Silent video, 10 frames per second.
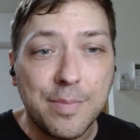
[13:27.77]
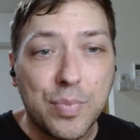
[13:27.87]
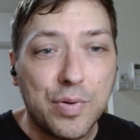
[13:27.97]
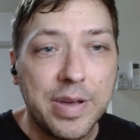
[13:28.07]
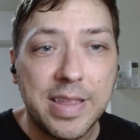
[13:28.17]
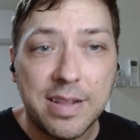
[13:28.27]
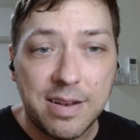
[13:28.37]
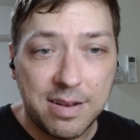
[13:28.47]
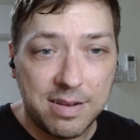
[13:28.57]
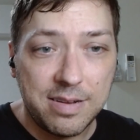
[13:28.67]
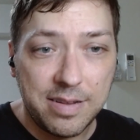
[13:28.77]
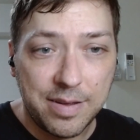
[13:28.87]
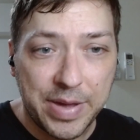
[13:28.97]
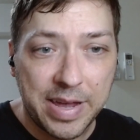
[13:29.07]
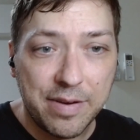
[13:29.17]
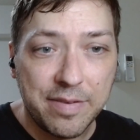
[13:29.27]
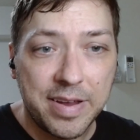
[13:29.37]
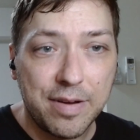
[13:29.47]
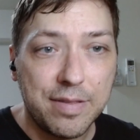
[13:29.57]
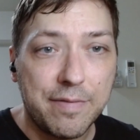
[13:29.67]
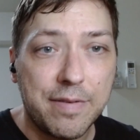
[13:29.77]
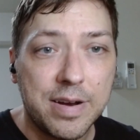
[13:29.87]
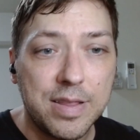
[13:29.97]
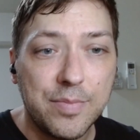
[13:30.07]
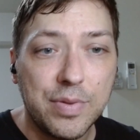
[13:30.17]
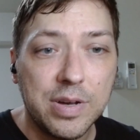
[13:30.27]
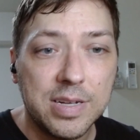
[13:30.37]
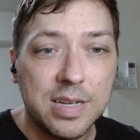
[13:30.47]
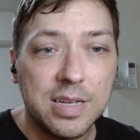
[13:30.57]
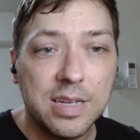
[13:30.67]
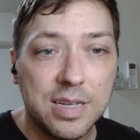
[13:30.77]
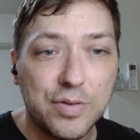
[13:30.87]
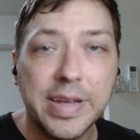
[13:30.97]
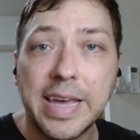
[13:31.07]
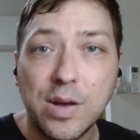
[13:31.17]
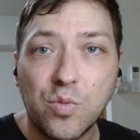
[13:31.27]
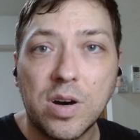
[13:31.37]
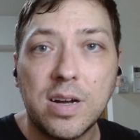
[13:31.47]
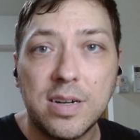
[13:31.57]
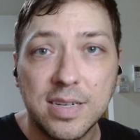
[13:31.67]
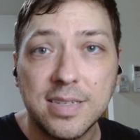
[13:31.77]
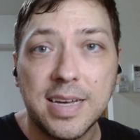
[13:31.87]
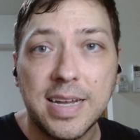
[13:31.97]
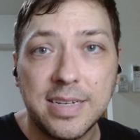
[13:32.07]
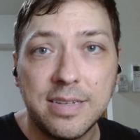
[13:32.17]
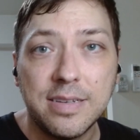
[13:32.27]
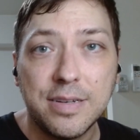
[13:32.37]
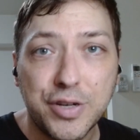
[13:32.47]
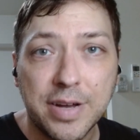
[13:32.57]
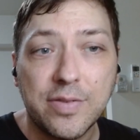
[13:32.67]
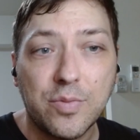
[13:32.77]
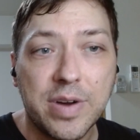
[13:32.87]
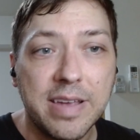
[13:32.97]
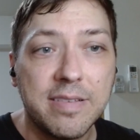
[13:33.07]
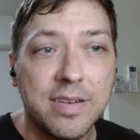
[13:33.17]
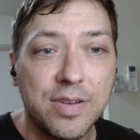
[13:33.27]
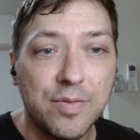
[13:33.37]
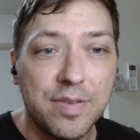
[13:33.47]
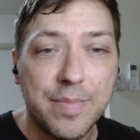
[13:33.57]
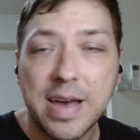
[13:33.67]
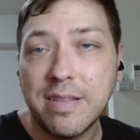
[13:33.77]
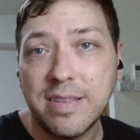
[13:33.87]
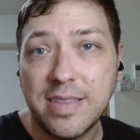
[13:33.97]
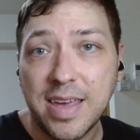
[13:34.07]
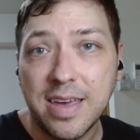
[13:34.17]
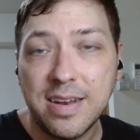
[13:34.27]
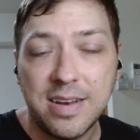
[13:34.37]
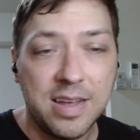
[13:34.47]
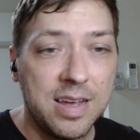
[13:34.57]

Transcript: The boy that appears here on the front of the book, drinking water, decided to shovel rice into his mouth at the end.